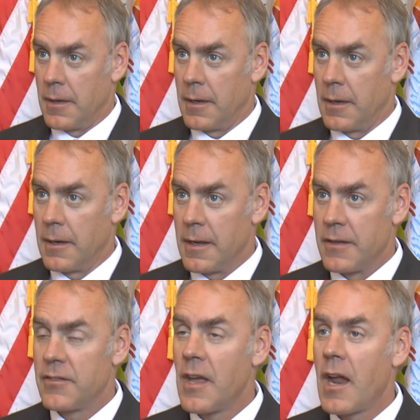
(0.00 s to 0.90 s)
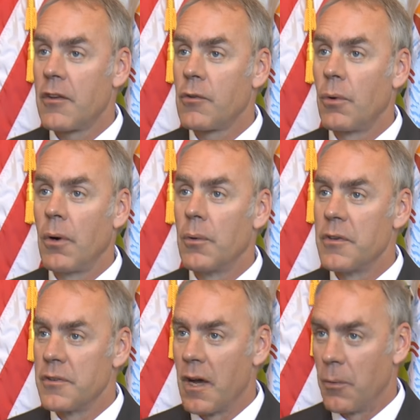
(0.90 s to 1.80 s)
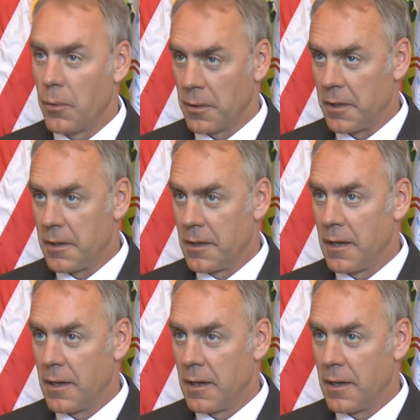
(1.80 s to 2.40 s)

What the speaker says: And status quo is not working.